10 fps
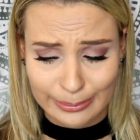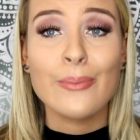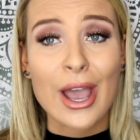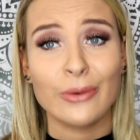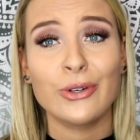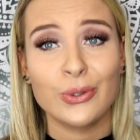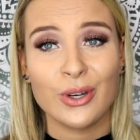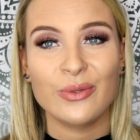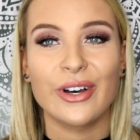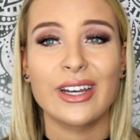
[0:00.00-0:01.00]
My Rue
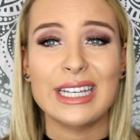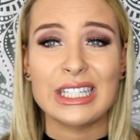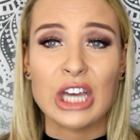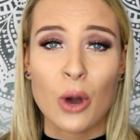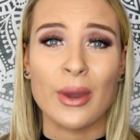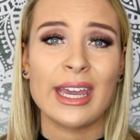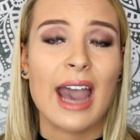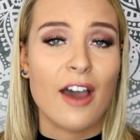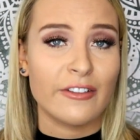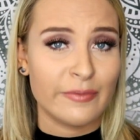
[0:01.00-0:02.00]
twenty-one is
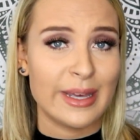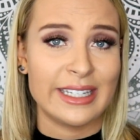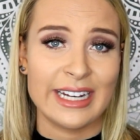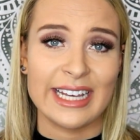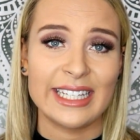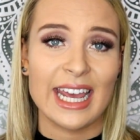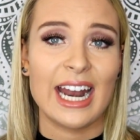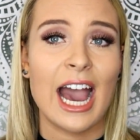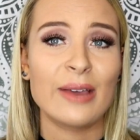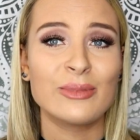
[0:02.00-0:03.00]
going out of business,
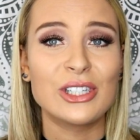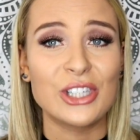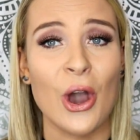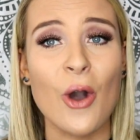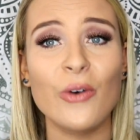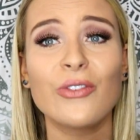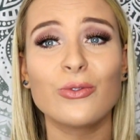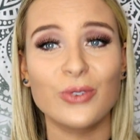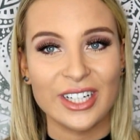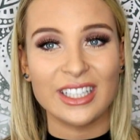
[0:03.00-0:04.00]
and I am so
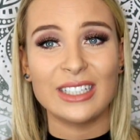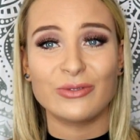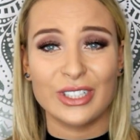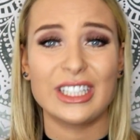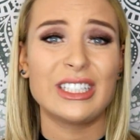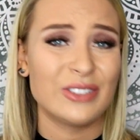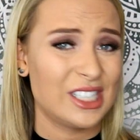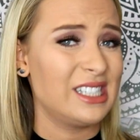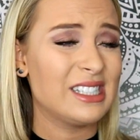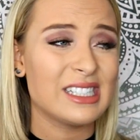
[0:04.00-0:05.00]
really, really
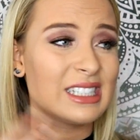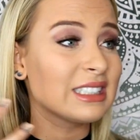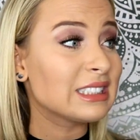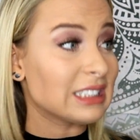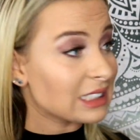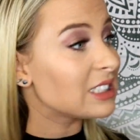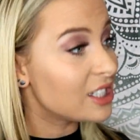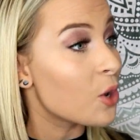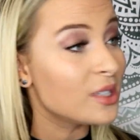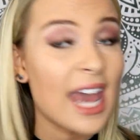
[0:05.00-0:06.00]
just
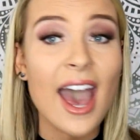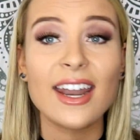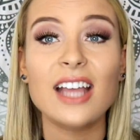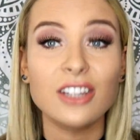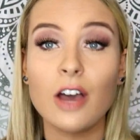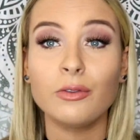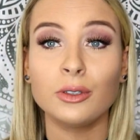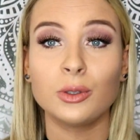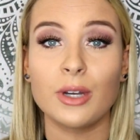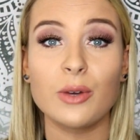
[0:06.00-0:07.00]
so sad. I love
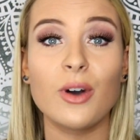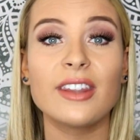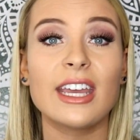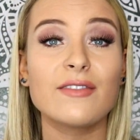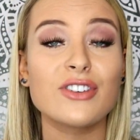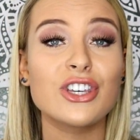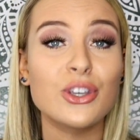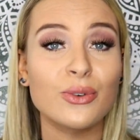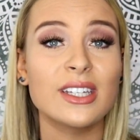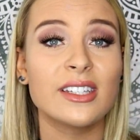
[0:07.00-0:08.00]
Rue twenty-one. They have the
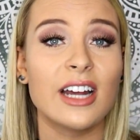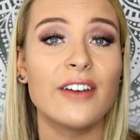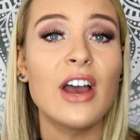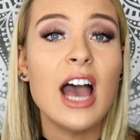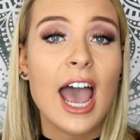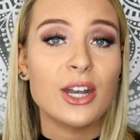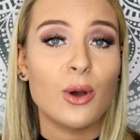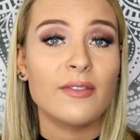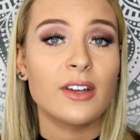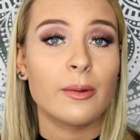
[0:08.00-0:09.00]
cutest stuff. I
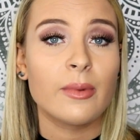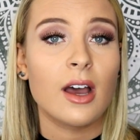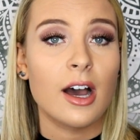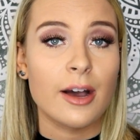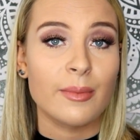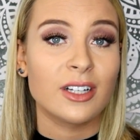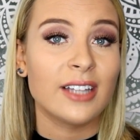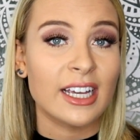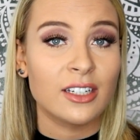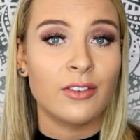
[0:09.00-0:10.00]
know I've done um,
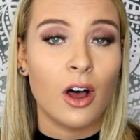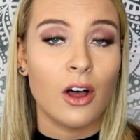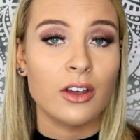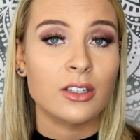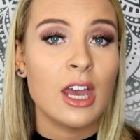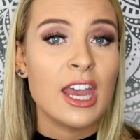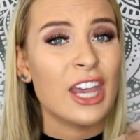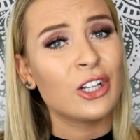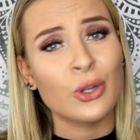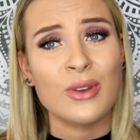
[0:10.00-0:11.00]
collective hauls,
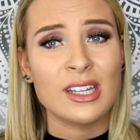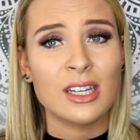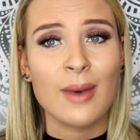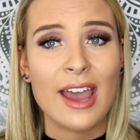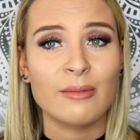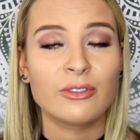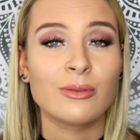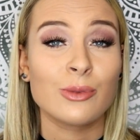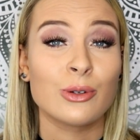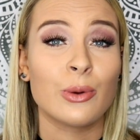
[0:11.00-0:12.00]
including some items
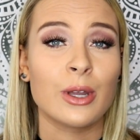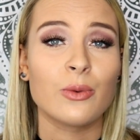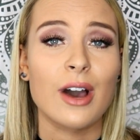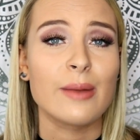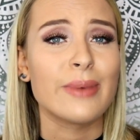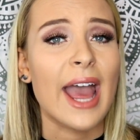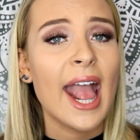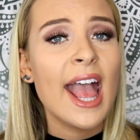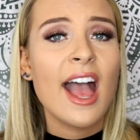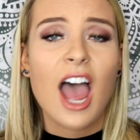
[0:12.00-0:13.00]
from Rue twenty-one,
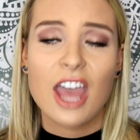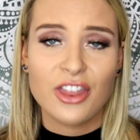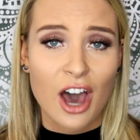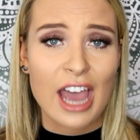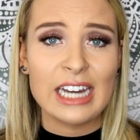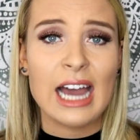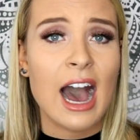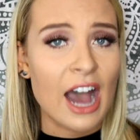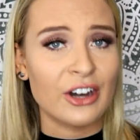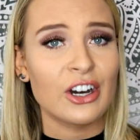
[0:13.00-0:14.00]
but I thought in
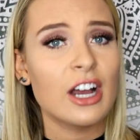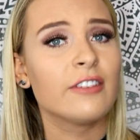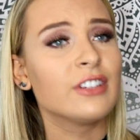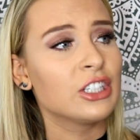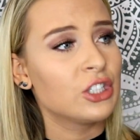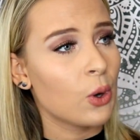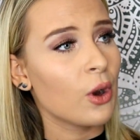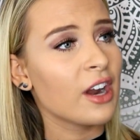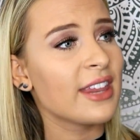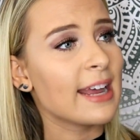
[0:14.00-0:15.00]
honor of the
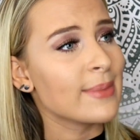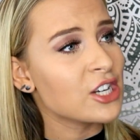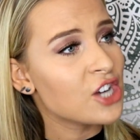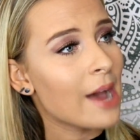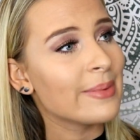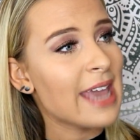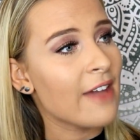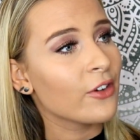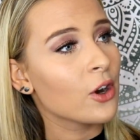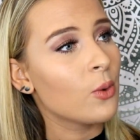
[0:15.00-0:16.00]
store that I've been shopping
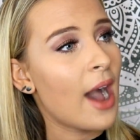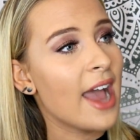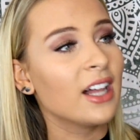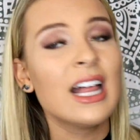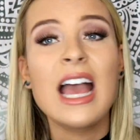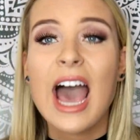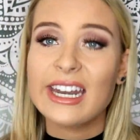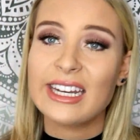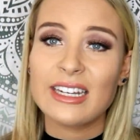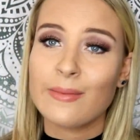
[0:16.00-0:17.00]
at for a while, I
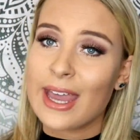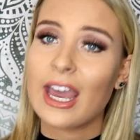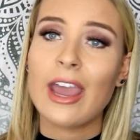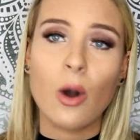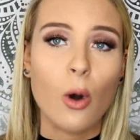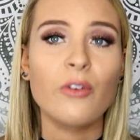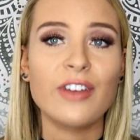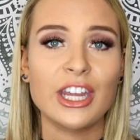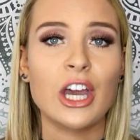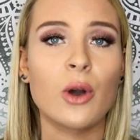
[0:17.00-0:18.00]
needed to make a whole
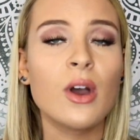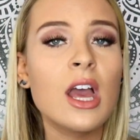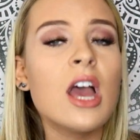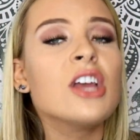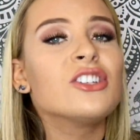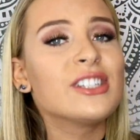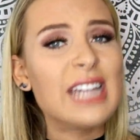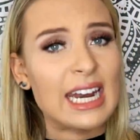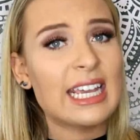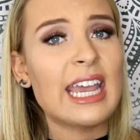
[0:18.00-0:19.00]
video just
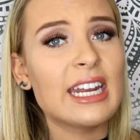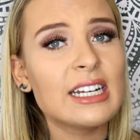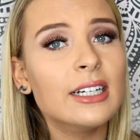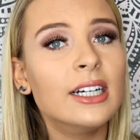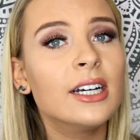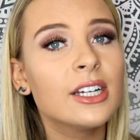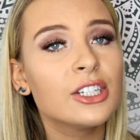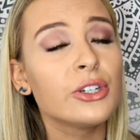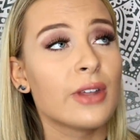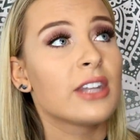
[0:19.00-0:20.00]
dedicated
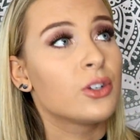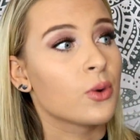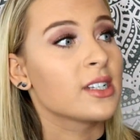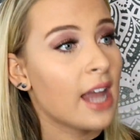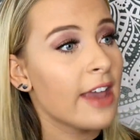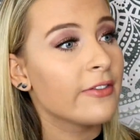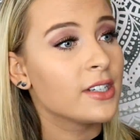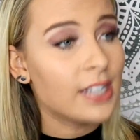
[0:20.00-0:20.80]
to that store's life.